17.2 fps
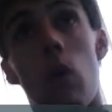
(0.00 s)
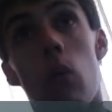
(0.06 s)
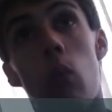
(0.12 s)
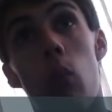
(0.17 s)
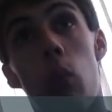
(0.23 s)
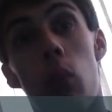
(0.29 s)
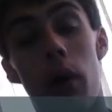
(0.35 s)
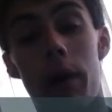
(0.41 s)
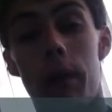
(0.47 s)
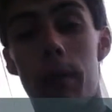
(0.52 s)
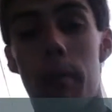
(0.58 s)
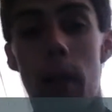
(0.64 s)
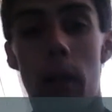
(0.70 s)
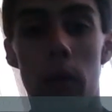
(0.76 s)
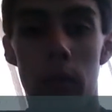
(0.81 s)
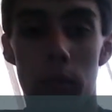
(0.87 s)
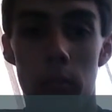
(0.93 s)
1
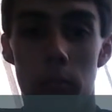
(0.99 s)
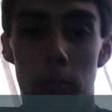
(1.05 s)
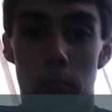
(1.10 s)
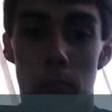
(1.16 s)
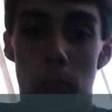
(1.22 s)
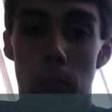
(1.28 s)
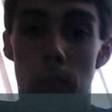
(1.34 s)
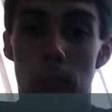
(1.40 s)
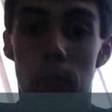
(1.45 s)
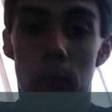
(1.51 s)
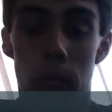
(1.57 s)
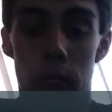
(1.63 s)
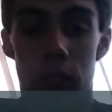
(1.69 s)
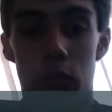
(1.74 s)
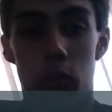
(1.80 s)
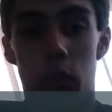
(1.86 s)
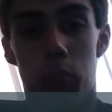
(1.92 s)
pound of
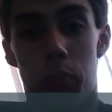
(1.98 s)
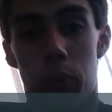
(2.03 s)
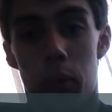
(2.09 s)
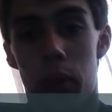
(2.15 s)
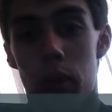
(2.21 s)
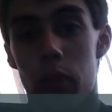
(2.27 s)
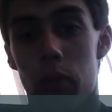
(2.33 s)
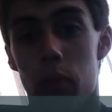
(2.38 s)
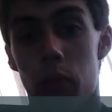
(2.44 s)
muscle per